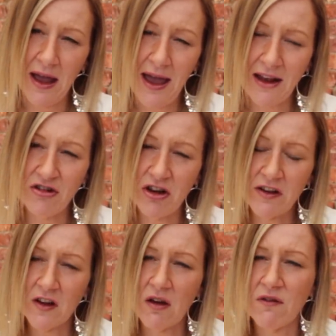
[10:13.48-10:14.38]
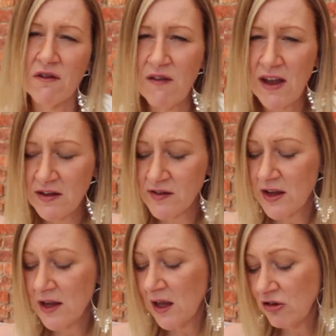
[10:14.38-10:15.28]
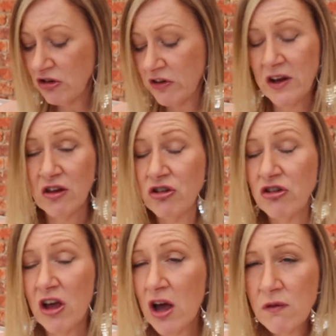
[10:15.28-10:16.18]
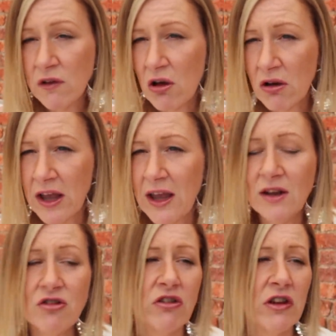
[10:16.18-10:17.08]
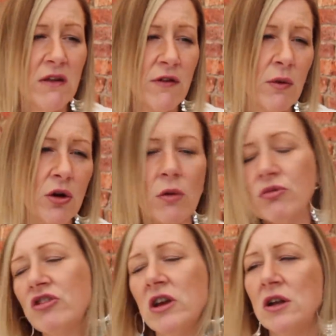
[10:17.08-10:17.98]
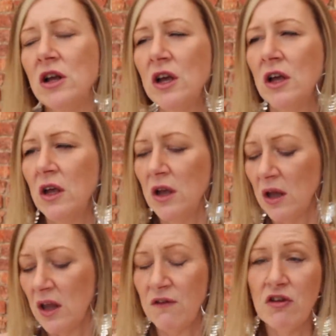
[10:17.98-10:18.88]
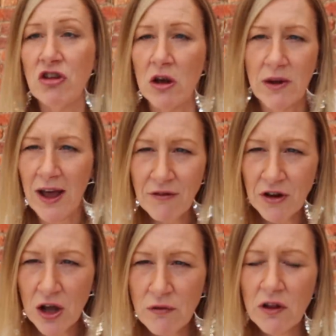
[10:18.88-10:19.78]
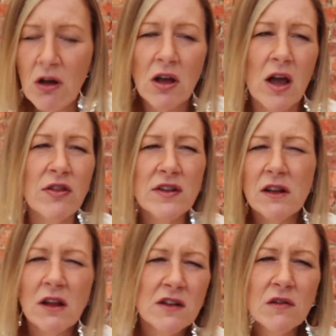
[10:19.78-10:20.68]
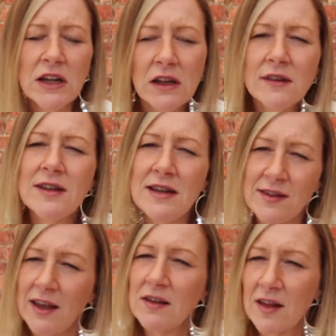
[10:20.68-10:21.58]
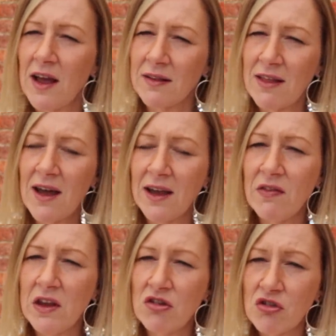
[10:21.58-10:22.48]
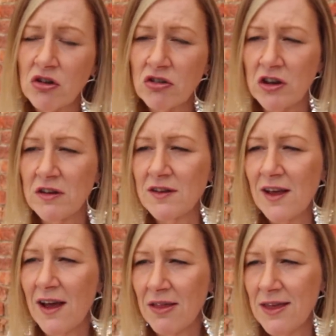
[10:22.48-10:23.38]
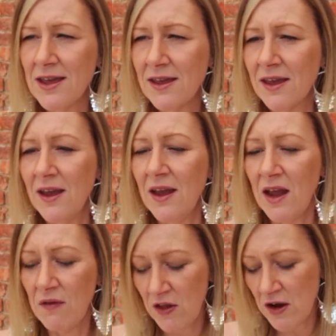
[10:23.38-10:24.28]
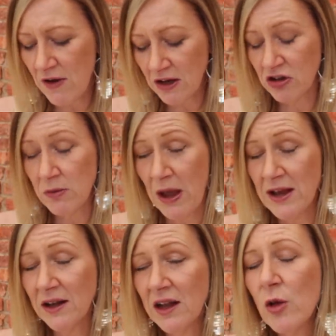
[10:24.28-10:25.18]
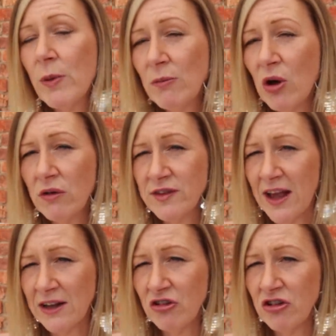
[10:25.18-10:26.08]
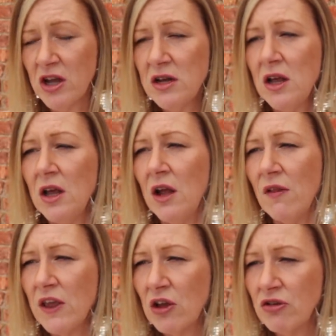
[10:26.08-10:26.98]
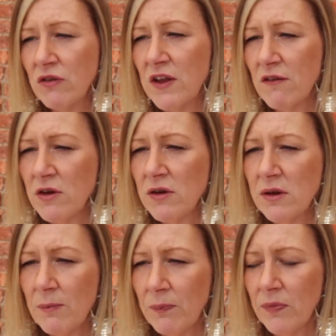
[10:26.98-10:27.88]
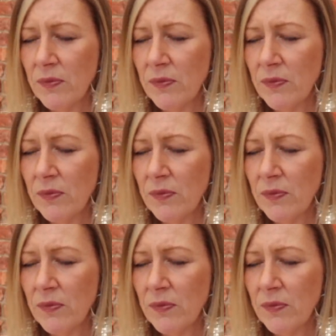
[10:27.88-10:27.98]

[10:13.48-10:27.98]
edges of the facing, it just tells you to overlock it. It doesn't give you an option if you don't have an overlocker. There's lots of little details like that in the instructions that I think if they'd have actually paid a little bit more attention, they could have given